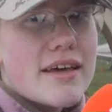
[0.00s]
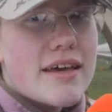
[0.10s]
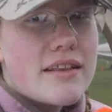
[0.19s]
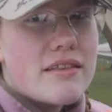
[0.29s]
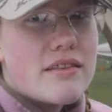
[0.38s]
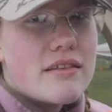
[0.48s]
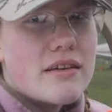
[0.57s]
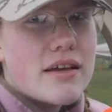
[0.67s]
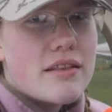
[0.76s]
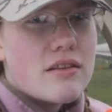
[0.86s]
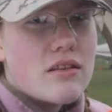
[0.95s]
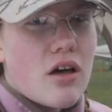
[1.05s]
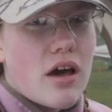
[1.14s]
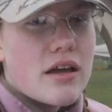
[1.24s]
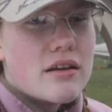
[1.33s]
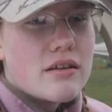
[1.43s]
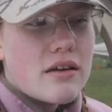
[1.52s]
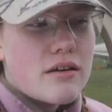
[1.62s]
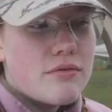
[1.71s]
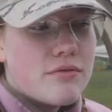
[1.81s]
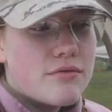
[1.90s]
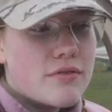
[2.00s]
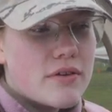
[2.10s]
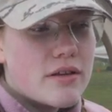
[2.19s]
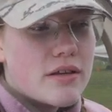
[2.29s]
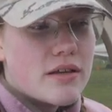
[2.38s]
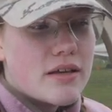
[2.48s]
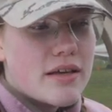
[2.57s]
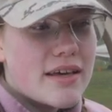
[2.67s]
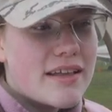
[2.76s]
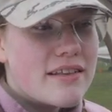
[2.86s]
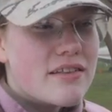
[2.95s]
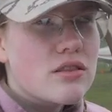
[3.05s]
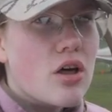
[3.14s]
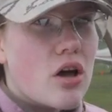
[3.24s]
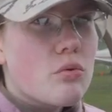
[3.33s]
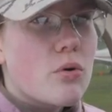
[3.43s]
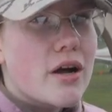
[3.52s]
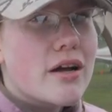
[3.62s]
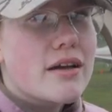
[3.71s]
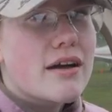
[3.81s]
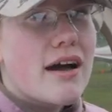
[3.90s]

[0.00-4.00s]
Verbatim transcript: It's it's a lot of it's a lot of work.